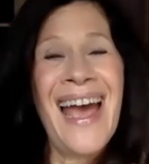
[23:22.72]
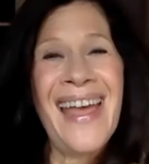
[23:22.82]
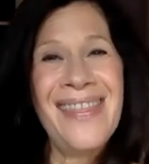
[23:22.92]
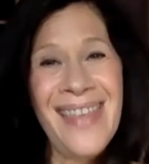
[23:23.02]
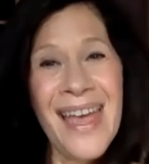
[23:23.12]

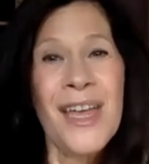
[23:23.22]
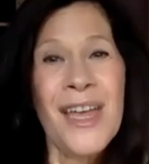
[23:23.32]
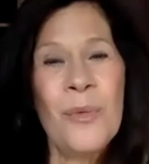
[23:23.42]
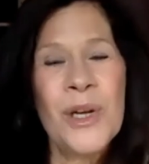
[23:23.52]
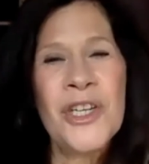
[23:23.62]
And
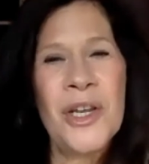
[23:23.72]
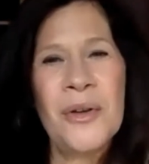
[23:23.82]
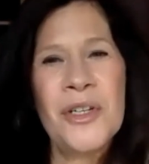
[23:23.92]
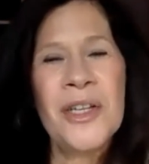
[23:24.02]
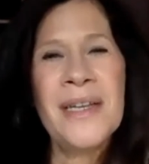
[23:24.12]
then what she
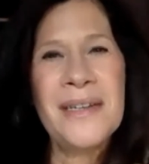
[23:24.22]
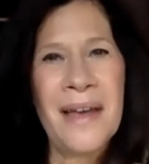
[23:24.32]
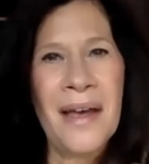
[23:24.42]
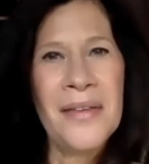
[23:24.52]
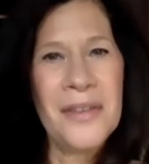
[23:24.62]
usually
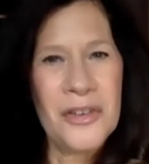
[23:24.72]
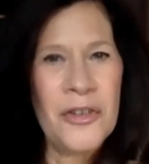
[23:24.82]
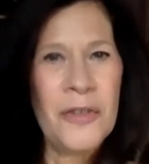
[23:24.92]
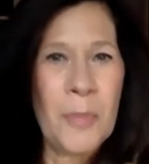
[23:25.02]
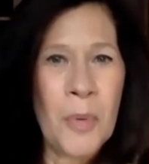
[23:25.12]
does, and
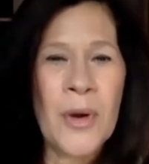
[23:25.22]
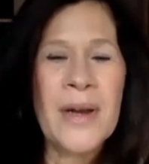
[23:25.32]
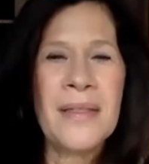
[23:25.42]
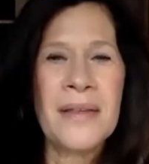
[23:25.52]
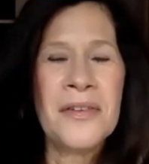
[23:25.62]
she
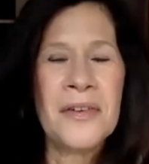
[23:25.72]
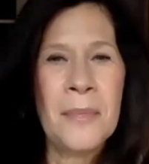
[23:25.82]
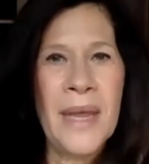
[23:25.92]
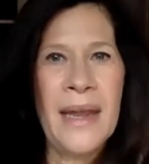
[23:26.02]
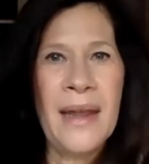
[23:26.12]
reported this to
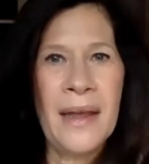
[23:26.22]
me,